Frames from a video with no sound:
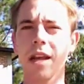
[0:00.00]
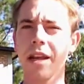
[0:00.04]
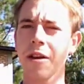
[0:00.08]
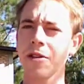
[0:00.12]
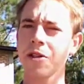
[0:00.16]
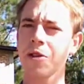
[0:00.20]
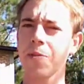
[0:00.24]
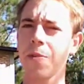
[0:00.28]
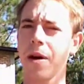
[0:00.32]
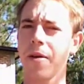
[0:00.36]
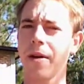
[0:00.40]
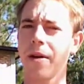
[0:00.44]

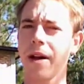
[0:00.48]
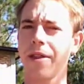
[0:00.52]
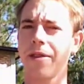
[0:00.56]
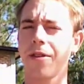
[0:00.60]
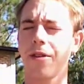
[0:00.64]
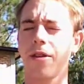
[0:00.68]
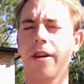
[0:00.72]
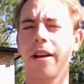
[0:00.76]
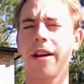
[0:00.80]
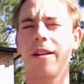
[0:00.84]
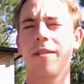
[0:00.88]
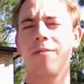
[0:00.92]
It's probably
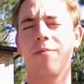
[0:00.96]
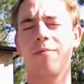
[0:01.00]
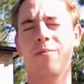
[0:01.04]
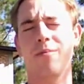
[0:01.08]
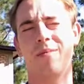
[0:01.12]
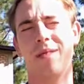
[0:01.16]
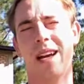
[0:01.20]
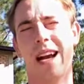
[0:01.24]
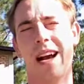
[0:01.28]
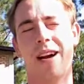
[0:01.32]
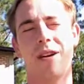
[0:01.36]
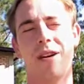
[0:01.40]
30
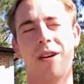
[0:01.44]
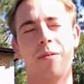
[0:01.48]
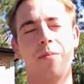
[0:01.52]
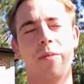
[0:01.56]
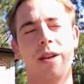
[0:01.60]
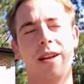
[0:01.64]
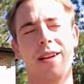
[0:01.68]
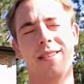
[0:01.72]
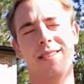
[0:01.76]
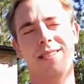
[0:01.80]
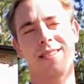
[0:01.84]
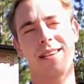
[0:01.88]

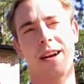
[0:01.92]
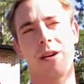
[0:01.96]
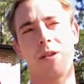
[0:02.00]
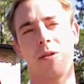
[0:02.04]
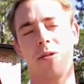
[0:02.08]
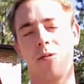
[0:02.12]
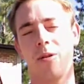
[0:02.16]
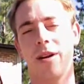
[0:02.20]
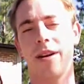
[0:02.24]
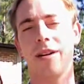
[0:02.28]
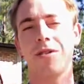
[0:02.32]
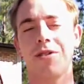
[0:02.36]
minutes, hour
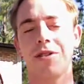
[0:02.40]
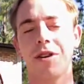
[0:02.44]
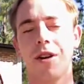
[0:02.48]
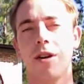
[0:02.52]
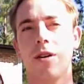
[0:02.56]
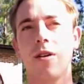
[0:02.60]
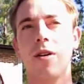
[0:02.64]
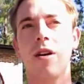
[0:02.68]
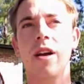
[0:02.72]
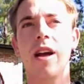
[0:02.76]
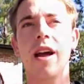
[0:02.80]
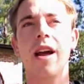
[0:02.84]
away or
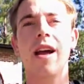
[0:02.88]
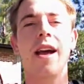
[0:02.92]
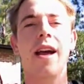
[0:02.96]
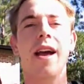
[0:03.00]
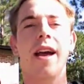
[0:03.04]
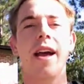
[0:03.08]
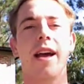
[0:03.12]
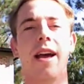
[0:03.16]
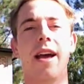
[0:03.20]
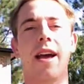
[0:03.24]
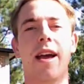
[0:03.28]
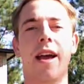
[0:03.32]
so.
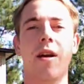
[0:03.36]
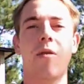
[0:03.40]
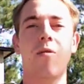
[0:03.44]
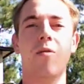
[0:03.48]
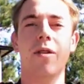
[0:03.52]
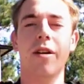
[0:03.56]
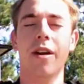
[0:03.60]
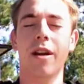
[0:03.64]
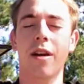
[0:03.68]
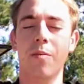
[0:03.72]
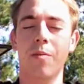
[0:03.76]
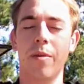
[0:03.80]
And
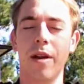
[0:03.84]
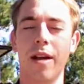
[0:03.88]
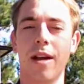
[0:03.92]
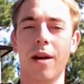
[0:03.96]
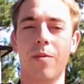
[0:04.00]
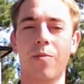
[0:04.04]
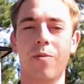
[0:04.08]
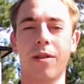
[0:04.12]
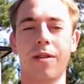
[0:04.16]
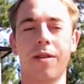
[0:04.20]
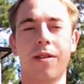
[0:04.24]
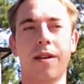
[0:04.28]
we're going to meet
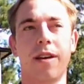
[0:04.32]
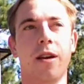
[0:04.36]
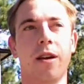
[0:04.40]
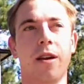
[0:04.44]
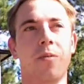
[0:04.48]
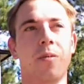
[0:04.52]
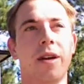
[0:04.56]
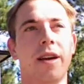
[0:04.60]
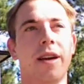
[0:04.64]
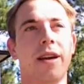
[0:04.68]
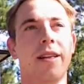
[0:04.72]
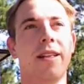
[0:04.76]
up with
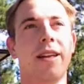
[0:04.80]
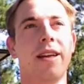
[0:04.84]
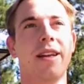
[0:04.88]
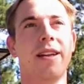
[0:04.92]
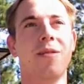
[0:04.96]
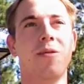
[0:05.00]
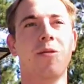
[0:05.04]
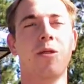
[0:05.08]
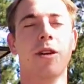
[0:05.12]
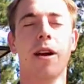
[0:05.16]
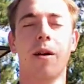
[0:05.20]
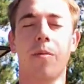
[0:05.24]
them and
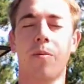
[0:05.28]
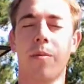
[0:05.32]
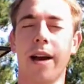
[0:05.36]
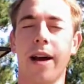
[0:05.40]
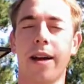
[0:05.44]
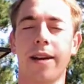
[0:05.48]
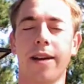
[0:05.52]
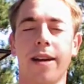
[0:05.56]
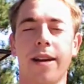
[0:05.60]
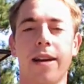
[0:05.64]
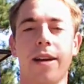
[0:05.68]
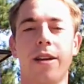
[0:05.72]
then come
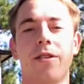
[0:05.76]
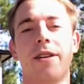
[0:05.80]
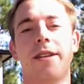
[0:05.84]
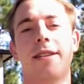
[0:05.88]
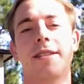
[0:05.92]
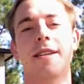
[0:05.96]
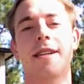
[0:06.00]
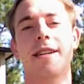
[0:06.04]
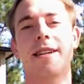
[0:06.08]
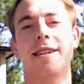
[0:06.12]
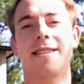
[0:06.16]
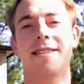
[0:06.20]
back here. And
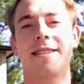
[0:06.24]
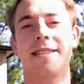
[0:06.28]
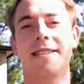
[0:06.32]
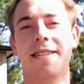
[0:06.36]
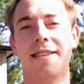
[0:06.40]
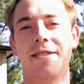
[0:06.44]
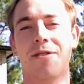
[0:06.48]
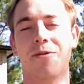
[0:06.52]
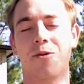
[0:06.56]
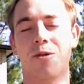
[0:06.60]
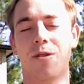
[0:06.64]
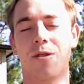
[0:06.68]
he's going to get to
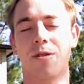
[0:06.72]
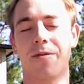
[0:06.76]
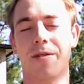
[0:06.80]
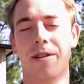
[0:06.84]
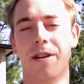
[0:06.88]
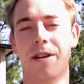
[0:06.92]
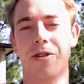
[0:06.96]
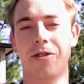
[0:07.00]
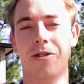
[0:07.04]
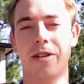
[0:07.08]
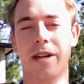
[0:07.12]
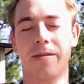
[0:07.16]
see the
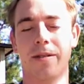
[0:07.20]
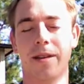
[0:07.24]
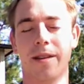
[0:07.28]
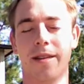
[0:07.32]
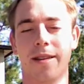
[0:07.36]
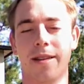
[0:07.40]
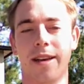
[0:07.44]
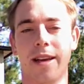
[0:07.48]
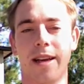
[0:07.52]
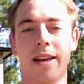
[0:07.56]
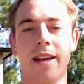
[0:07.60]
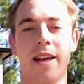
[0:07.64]
orphanage and
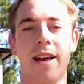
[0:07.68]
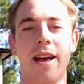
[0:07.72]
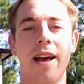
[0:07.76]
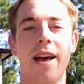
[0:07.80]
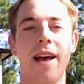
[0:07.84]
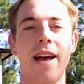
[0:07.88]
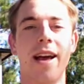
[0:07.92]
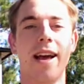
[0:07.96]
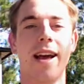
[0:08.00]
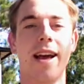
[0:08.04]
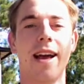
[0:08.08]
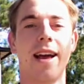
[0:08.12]
everything.
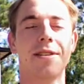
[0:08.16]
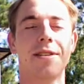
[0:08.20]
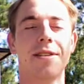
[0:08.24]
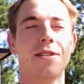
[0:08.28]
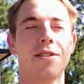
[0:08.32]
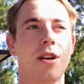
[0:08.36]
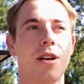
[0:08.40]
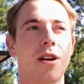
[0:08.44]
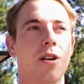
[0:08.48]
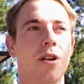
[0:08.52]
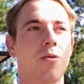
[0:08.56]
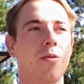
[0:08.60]
And
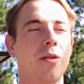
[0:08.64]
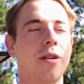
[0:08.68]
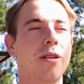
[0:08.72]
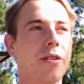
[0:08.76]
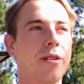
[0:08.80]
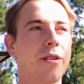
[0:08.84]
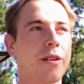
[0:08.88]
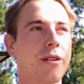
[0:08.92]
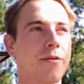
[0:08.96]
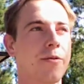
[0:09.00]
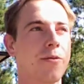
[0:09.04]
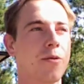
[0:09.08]
so really
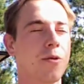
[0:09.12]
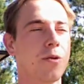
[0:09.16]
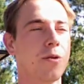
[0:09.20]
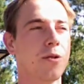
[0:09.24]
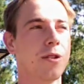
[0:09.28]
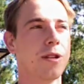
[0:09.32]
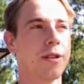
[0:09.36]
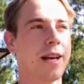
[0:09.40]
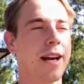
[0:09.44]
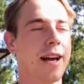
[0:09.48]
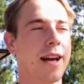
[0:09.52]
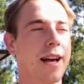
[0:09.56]
looking
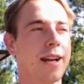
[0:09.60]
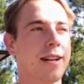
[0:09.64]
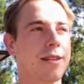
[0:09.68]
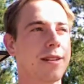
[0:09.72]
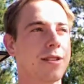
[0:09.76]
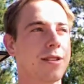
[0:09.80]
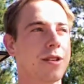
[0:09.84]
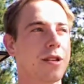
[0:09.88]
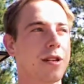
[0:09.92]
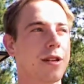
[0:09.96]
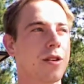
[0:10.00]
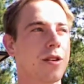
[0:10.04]
forward to
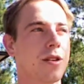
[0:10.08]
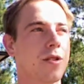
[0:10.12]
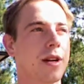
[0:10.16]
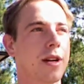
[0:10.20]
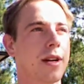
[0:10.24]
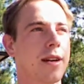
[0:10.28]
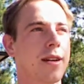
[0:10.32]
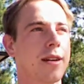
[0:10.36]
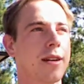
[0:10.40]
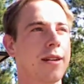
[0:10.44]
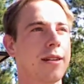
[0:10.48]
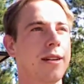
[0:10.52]
that.
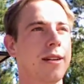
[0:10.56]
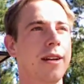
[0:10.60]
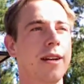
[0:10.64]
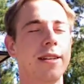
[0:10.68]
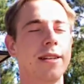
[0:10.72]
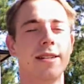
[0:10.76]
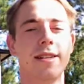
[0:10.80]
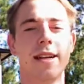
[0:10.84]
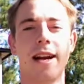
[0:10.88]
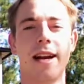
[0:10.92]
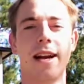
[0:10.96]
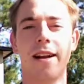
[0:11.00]
So
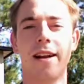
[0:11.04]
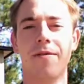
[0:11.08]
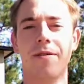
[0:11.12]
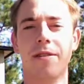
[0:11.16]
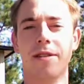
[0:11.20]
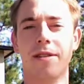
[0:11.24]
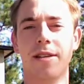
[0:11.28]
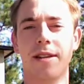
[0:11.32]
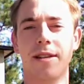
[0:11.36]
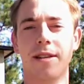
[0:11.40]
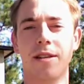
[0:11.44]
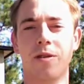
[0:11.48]
Dad, if
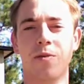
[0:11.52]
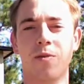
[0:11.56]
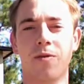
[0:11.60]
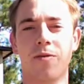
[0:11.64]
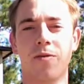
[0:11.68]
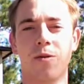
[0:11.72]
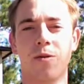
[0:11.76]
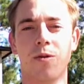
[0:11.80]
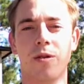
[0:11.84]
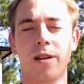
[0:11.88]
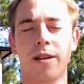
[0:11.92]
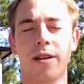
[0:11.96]
you see this
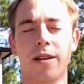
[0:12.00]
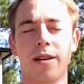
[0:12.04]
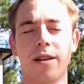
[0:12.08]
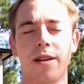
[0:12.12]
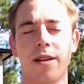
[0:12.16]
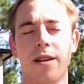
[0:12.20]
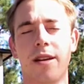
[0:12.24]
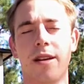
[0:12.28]
before it,